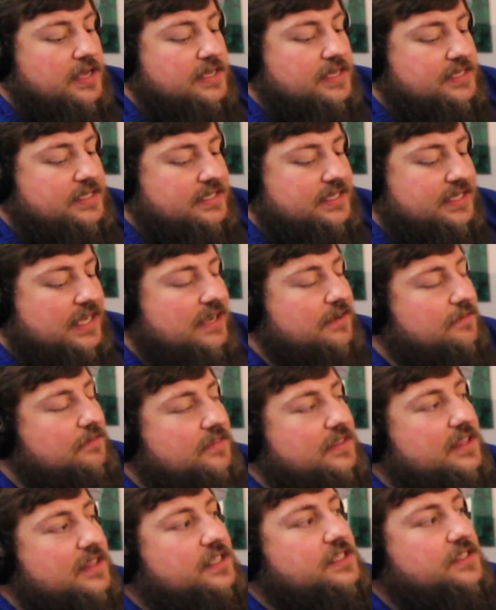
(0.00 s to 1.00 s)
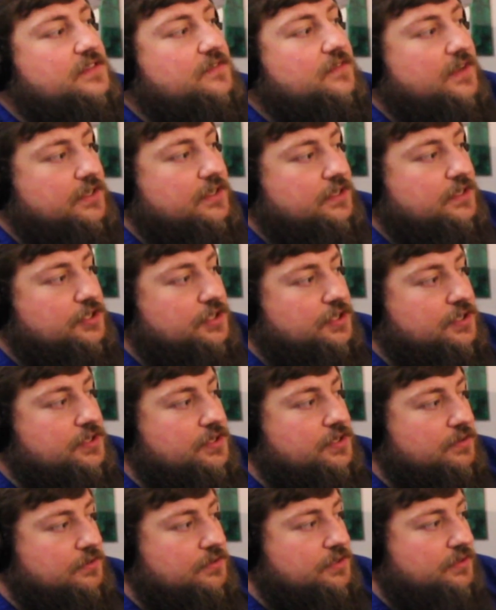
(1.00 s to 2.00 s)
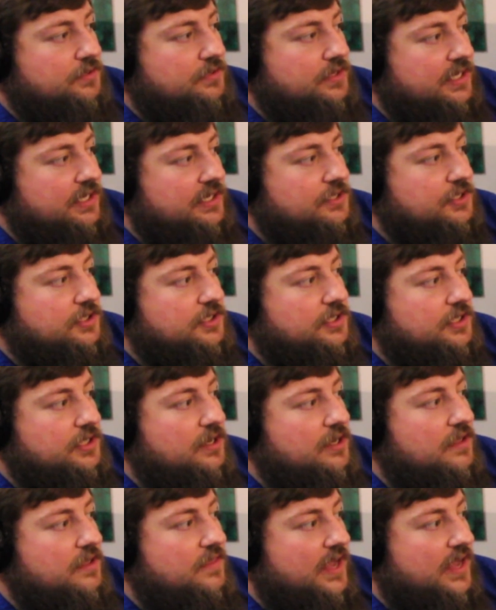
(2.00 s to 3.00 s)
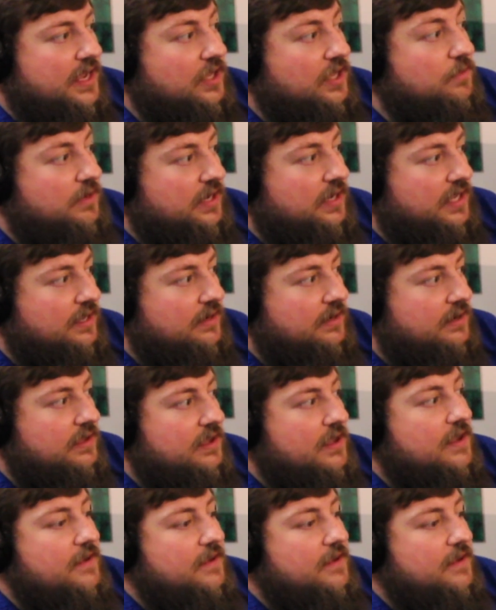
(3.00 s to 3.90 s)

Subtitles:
see if this fills your social niche that you need.